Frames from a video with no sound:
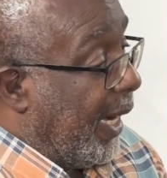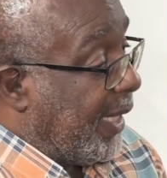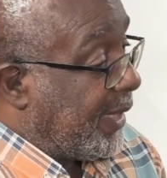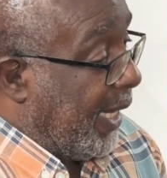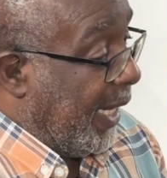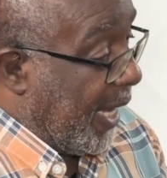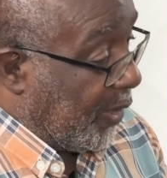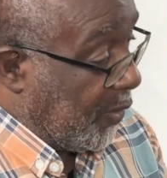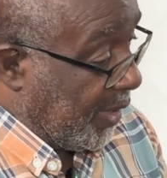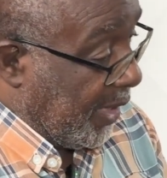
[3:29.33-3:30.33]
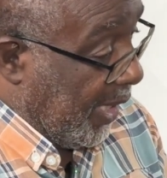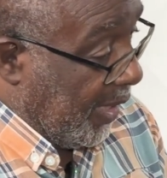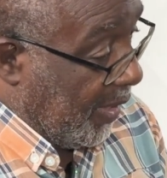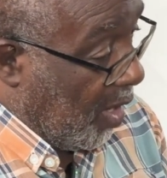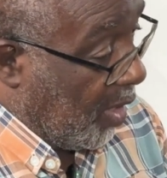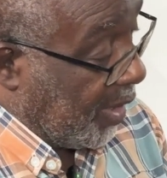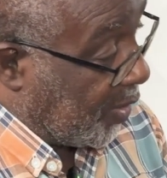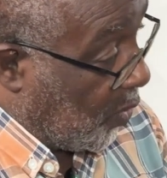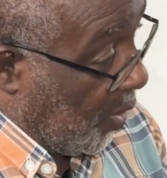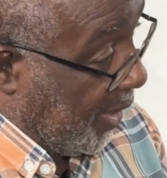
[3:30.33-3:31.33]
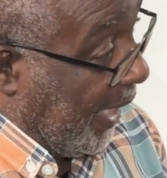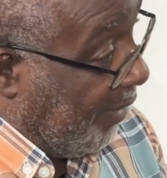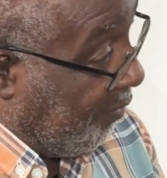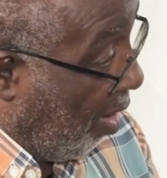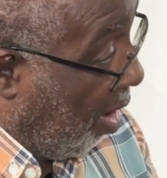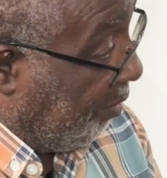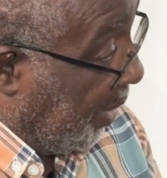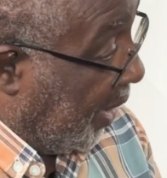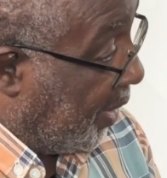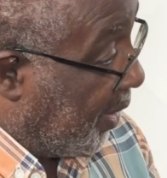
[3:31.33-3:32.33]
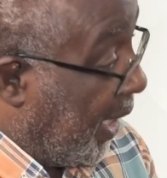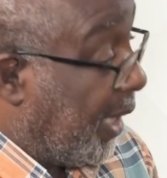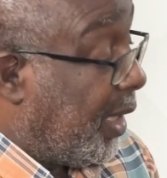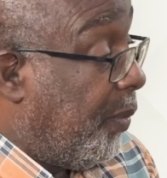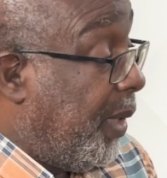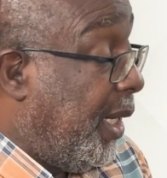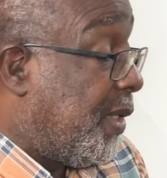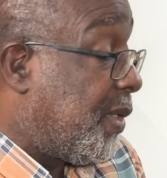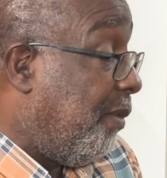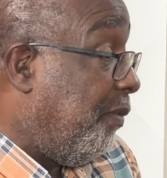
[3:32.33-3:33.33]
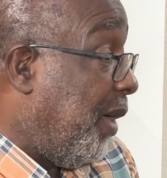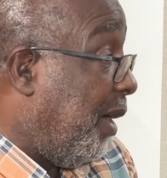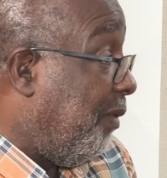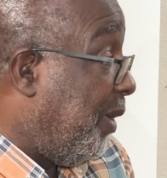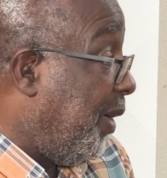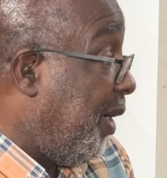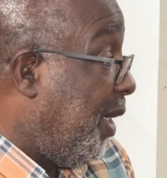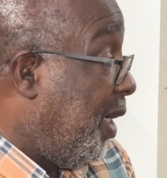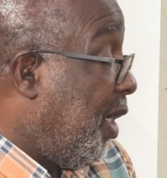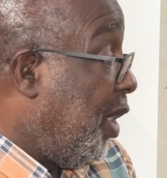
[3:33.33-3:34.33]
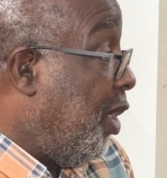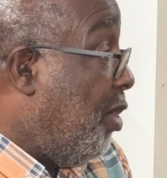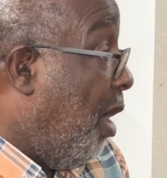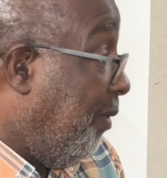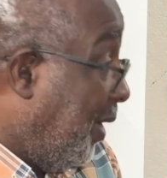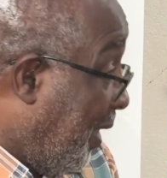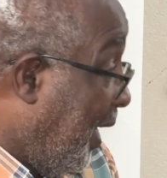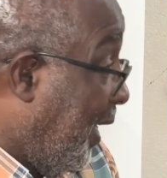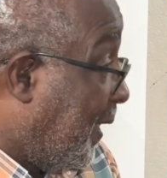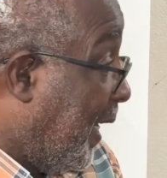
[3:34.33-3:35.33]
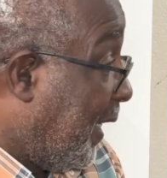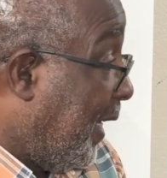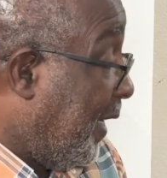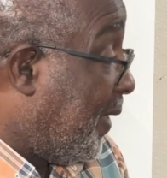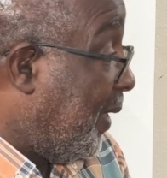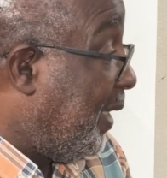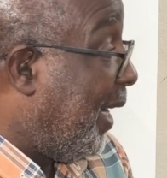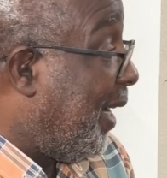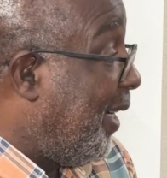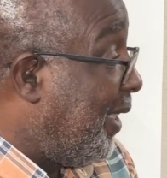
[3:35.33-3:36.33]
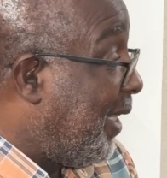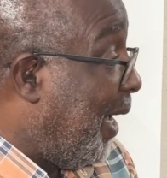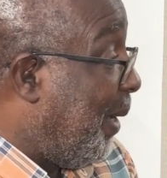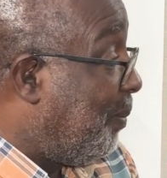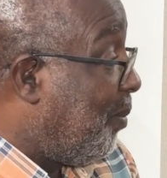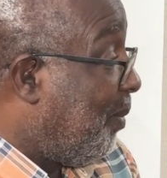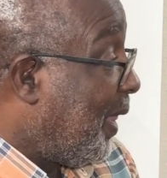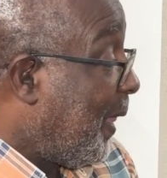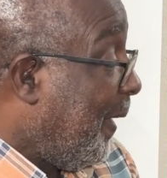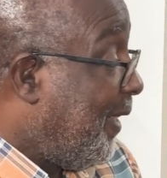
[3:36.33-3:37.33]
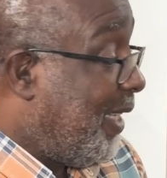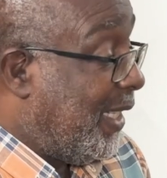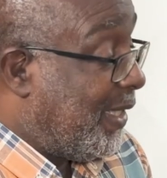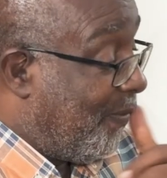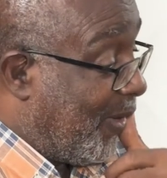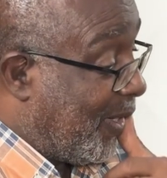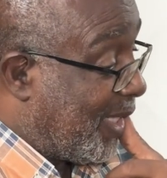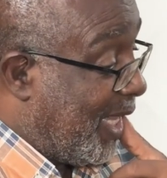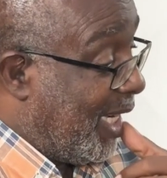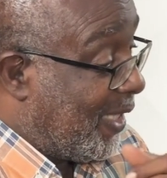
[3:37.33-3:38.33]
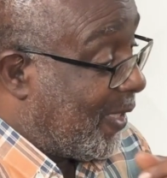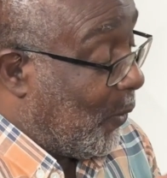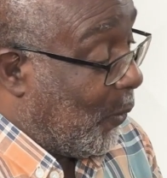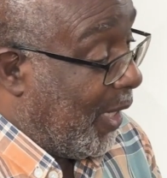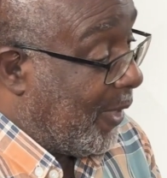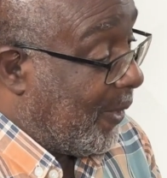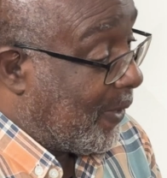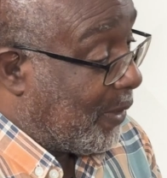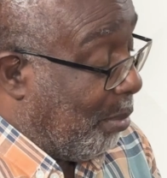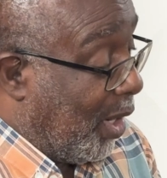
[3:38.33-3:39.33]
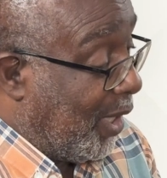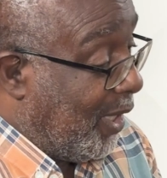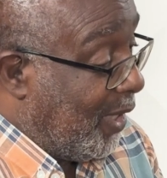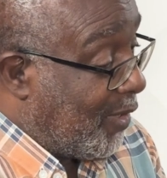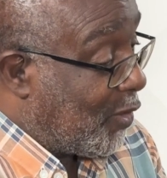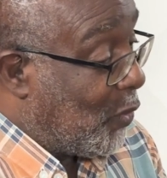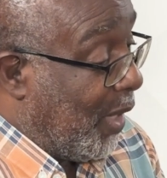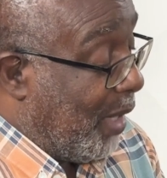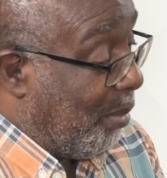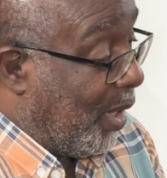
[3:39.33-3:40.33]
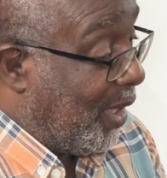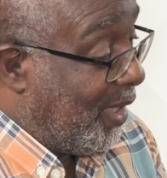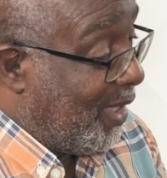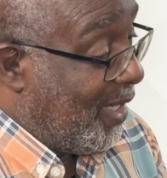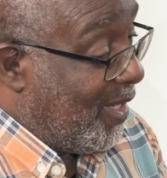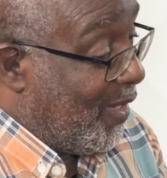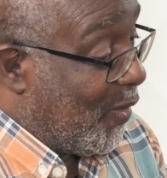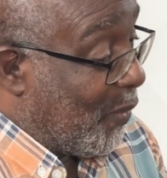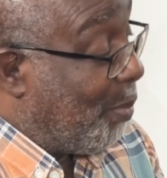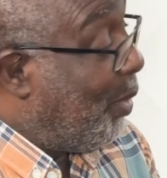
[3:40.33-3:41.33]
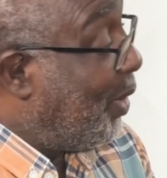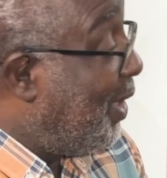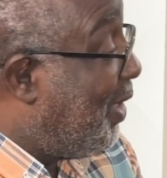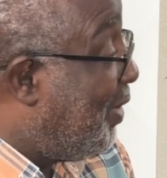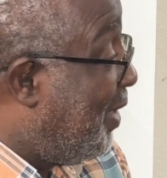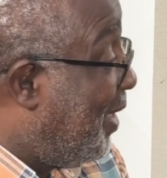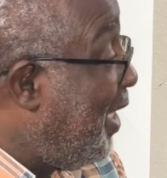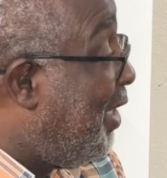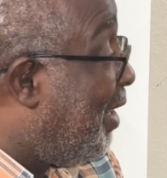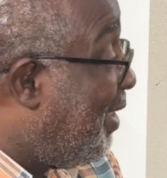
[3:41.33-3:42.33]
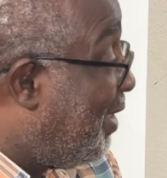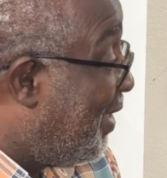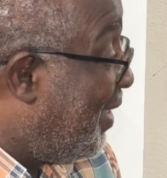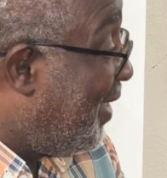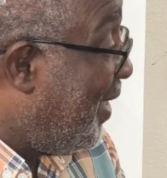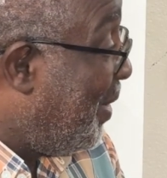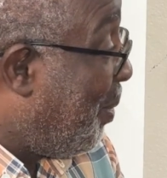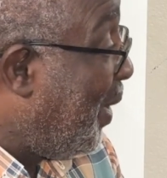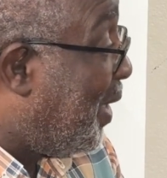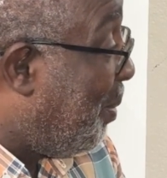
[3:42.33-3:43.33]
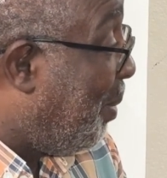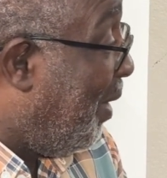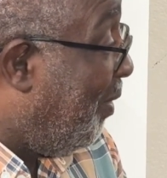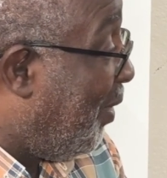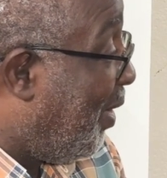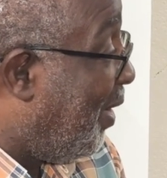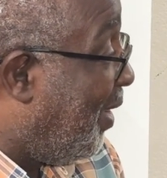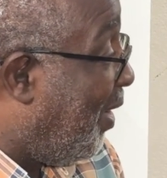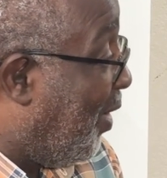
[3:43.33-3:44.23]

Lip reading: And I say that to underscore the involvement. And I think we did some very, very novel things at Kingston Tech at the time. Since the first that the student body reported teachers to the principal for